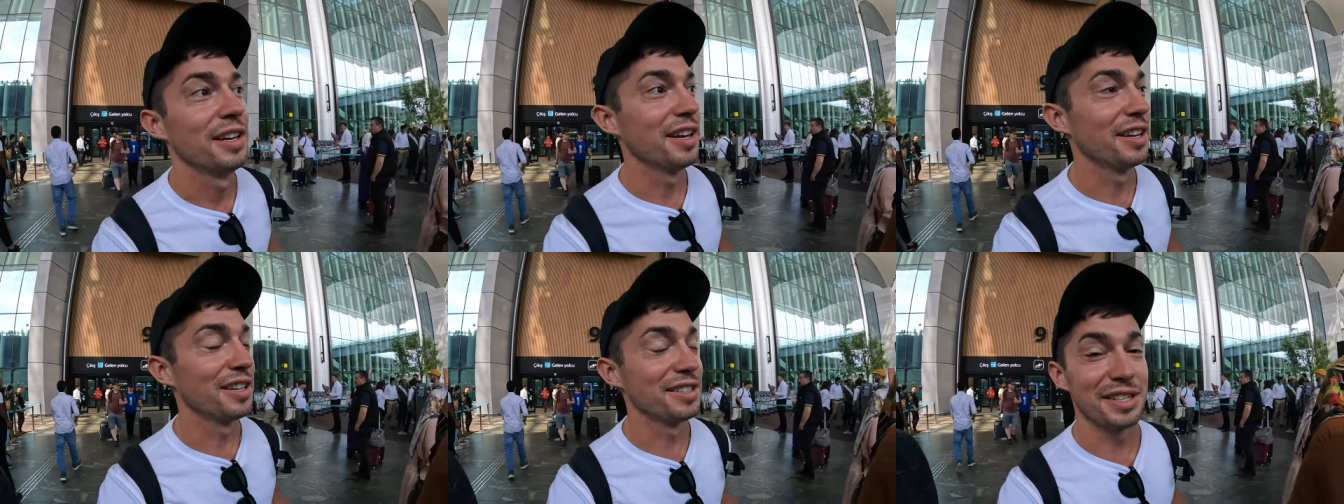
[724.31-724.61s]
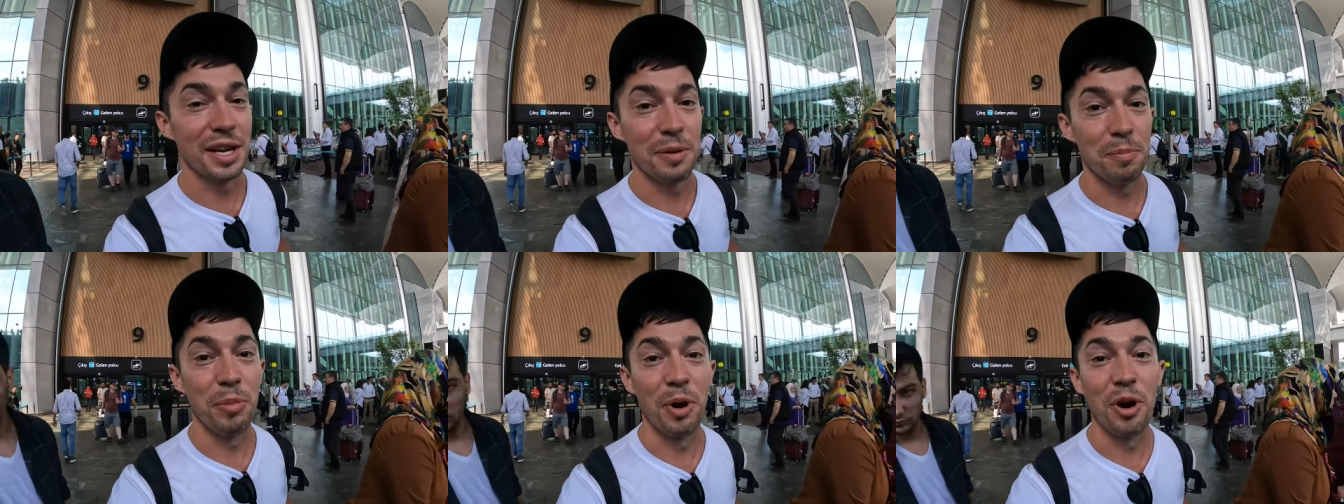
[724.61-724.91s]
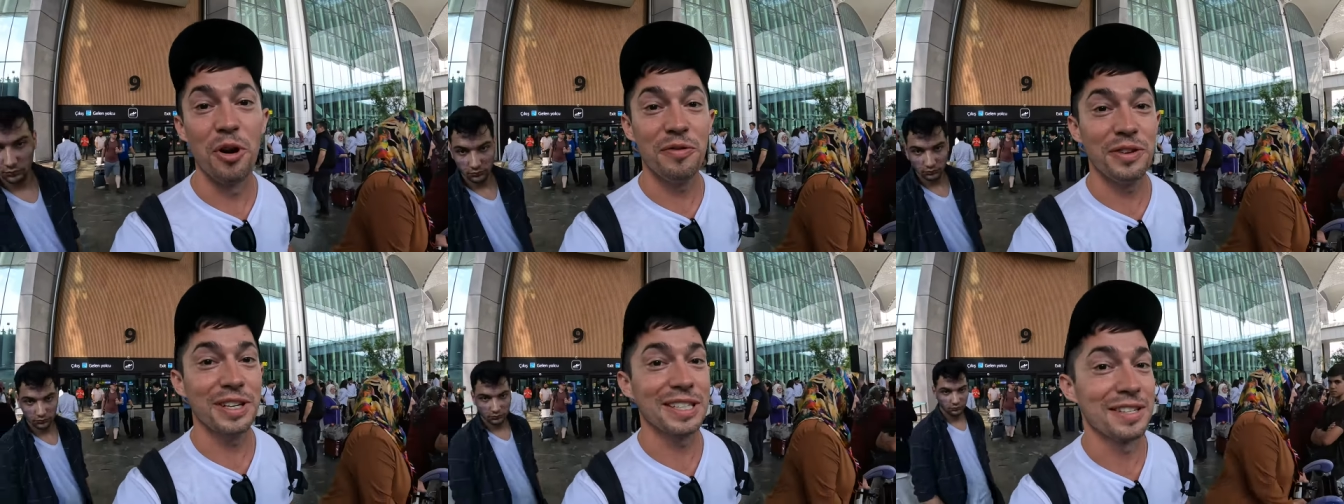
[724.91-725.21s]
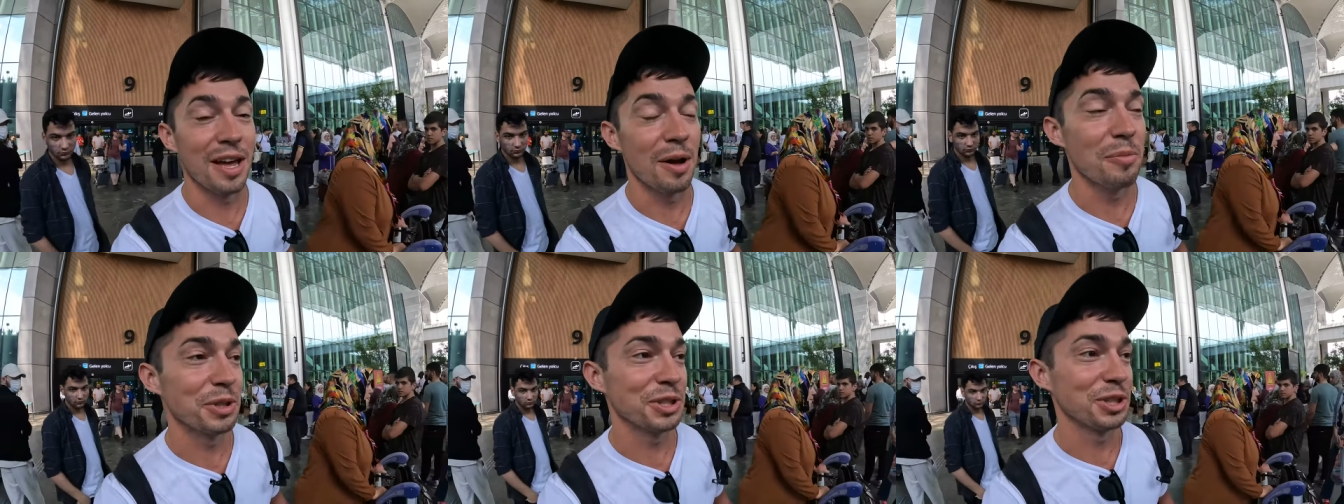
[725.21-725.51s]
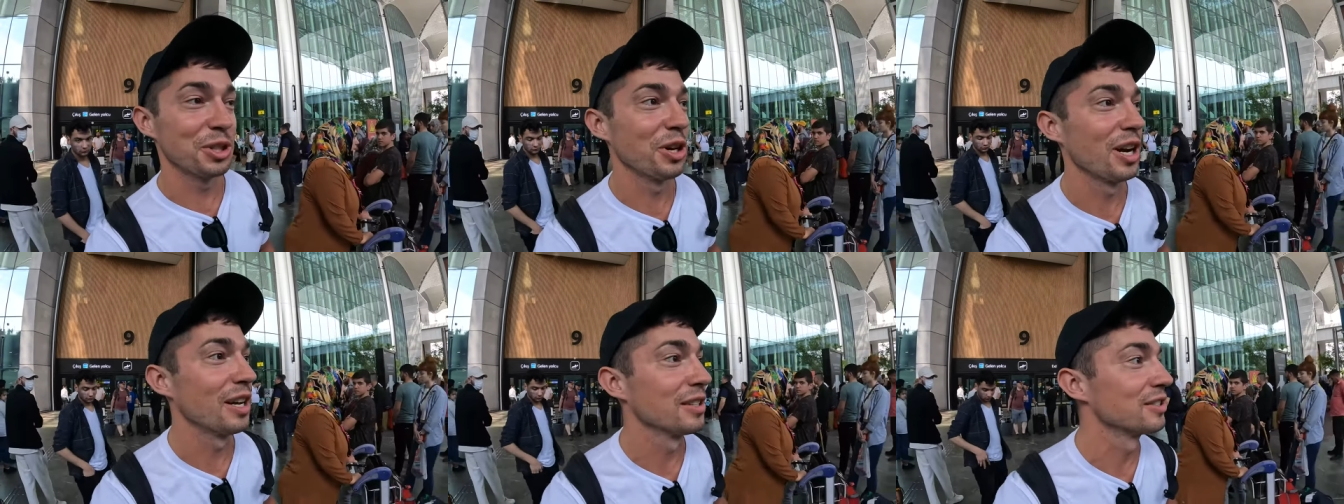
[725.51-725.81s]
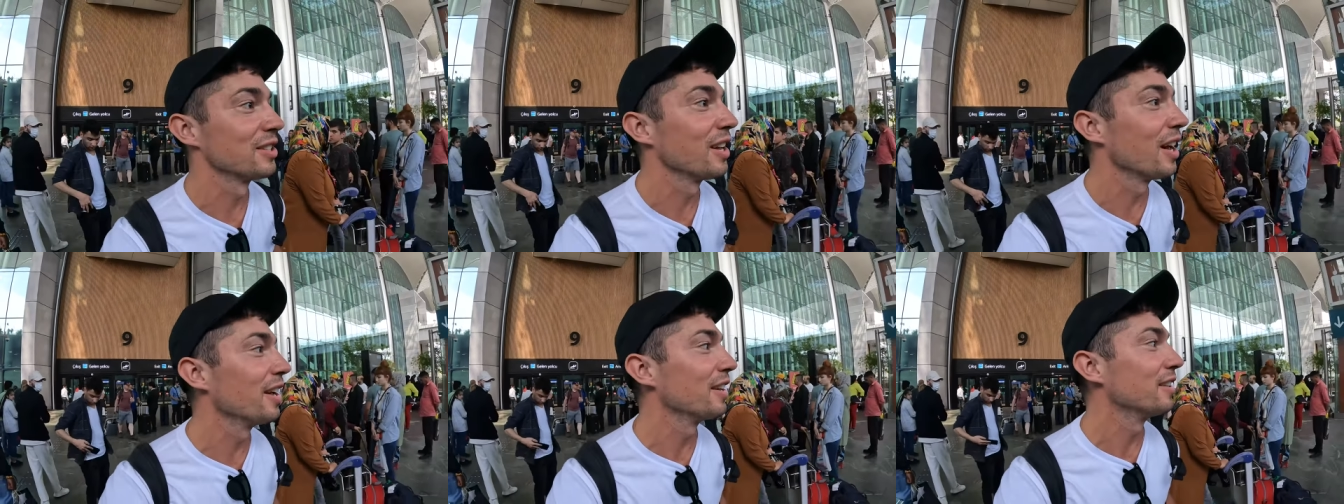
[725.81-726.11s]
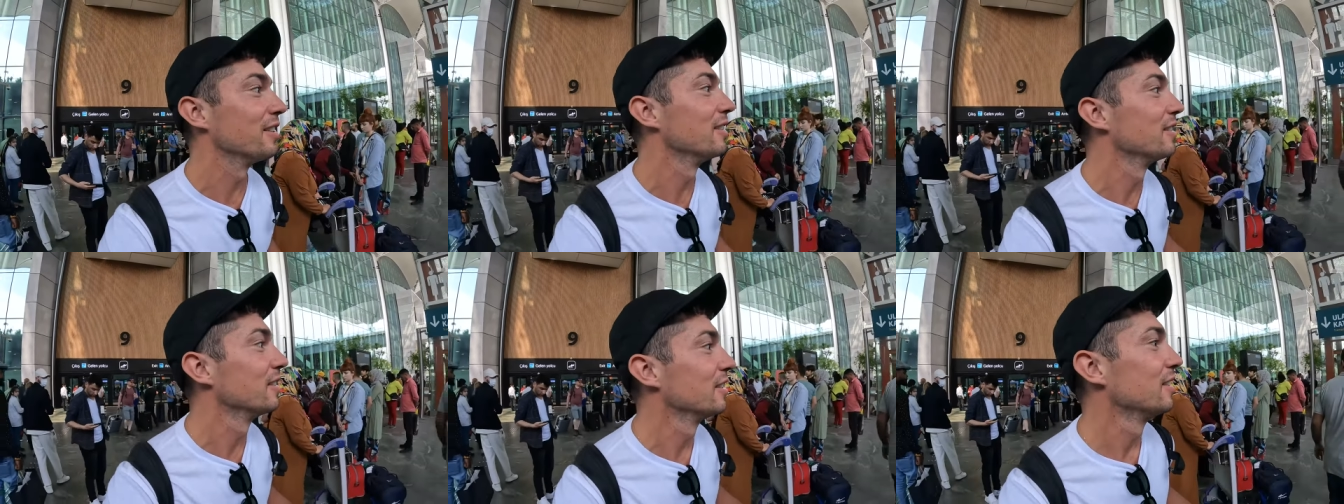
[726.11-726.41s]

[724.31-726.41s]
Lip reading: It is a perfect temperature outside,